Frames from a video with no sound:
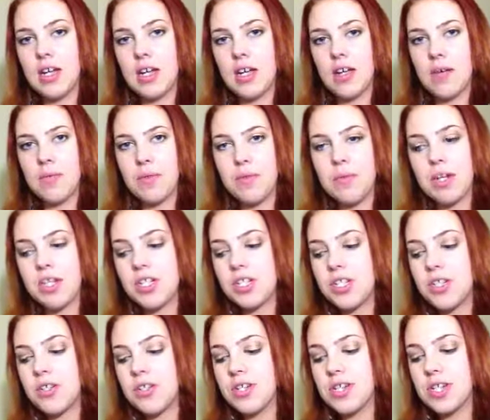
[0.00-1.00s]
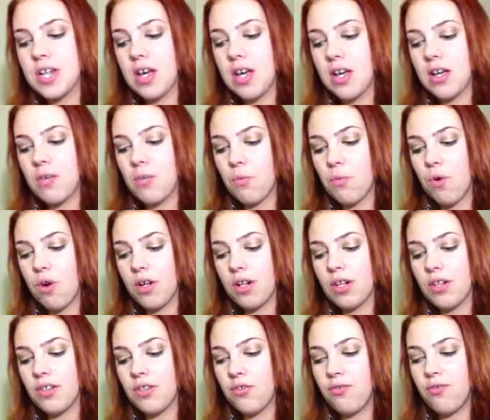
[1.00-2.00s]
the Match series, I
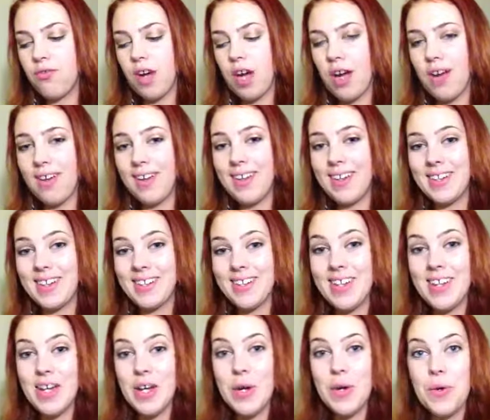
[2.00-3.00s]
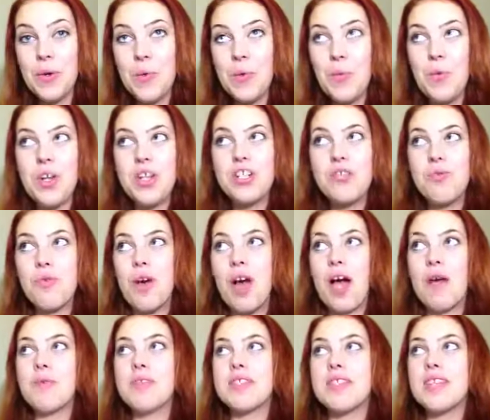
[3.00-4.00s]
wanted to find,
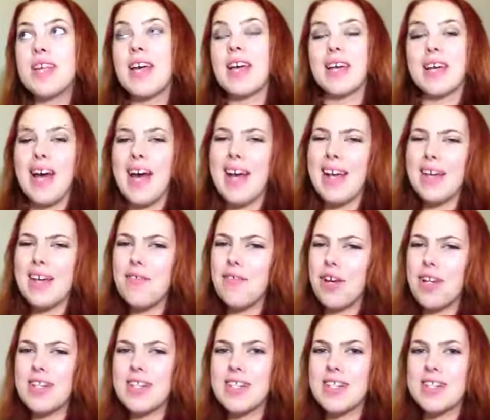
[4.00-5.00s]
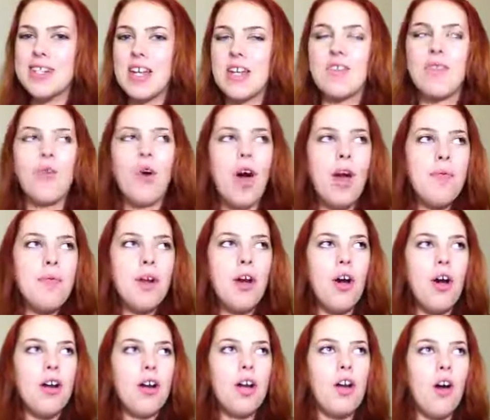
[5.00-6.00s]
I was kind of unsuccessful. I've been
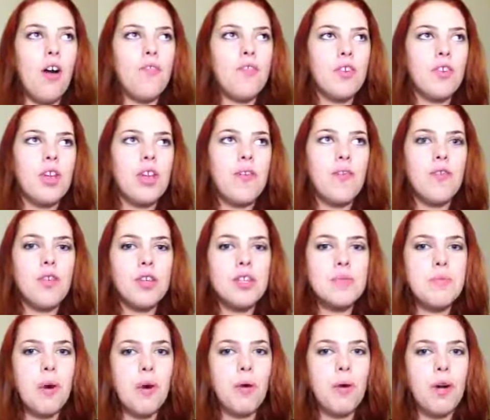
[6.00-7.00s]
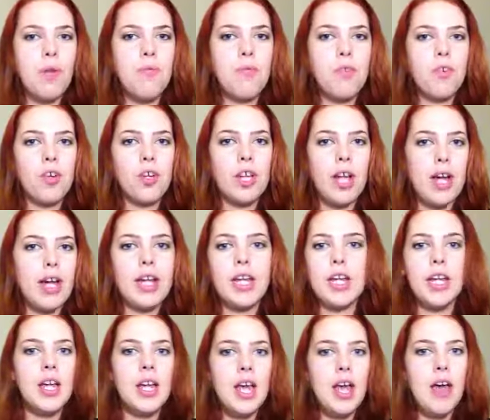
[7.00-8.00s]
on and off looking for this poem for,
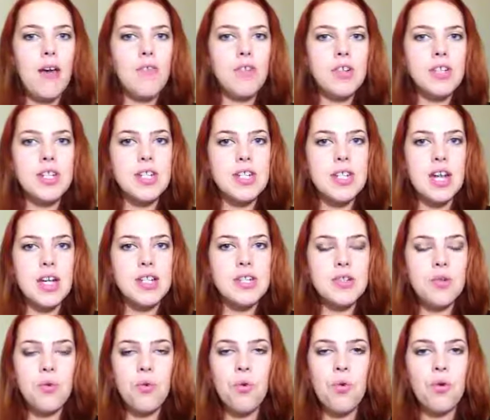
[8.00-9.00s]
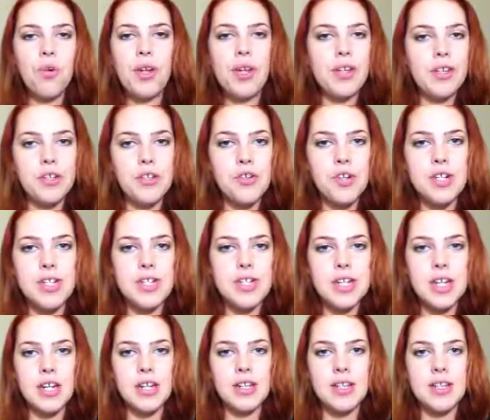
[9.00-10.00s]
like, ever since high school and the
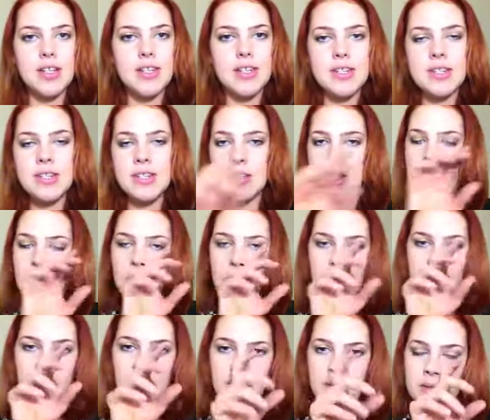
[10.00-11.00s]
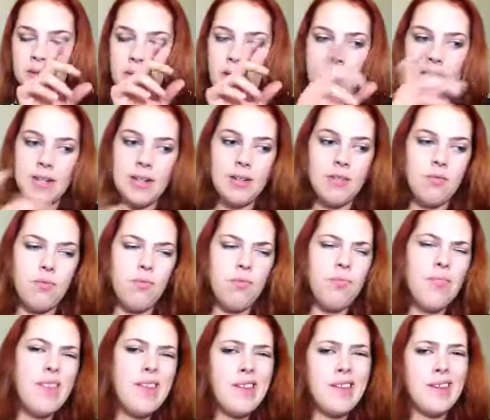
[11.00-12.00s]
Transcendentalists, like, when I learned that in
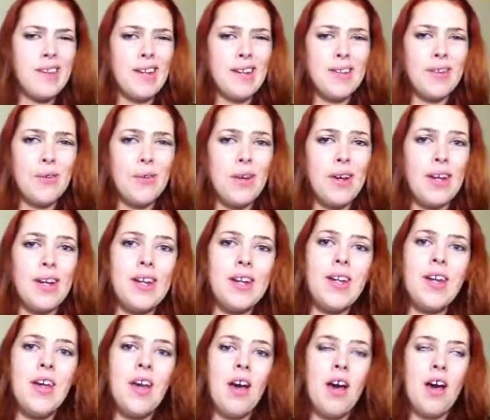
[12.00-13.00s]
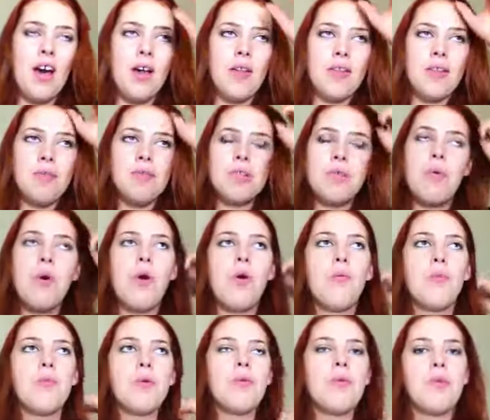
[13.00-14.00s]
9th grade. There was a
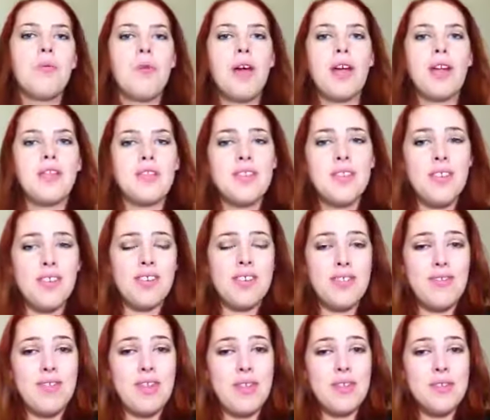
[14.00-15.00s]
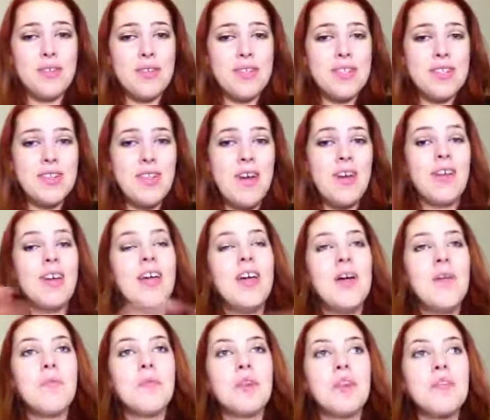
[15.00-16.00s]
poem that we read, sorry, this video is crazy long,
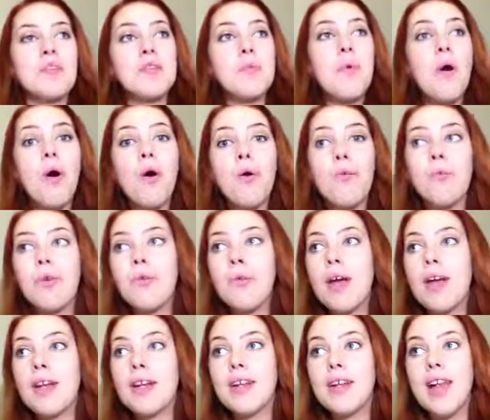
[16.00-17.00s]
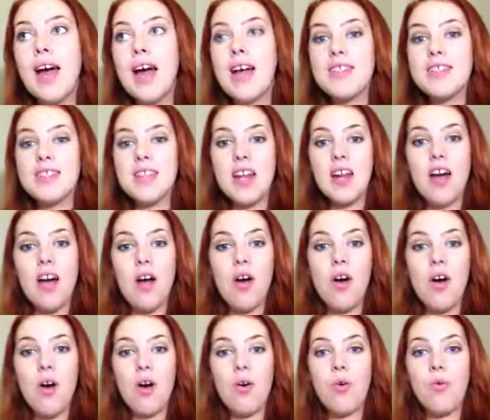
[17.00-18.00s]
but there was a poem we read in class that
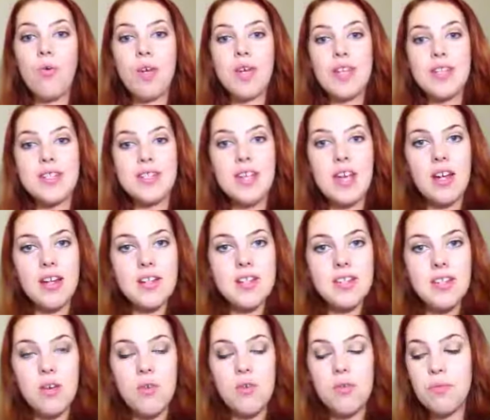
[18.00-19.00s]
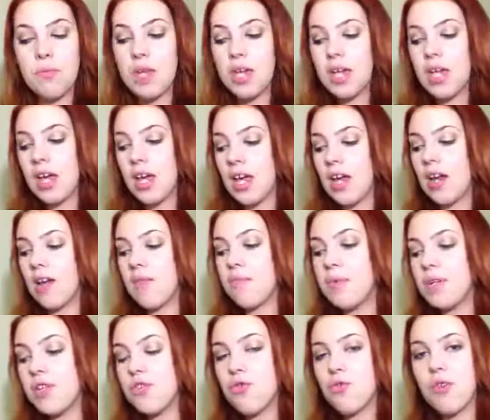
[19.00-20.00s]
always kind of stuck with me, and I've
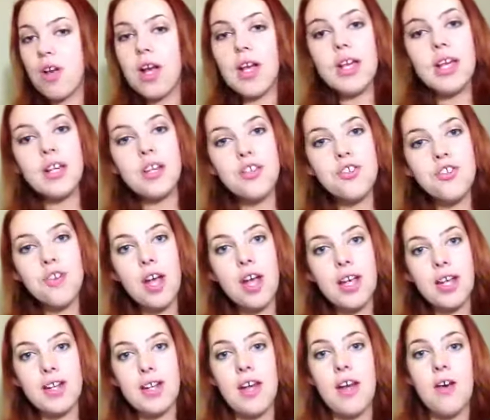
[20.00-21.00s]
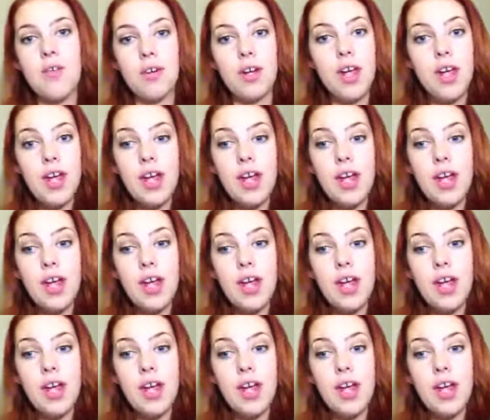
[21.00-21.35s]
been trying to track it down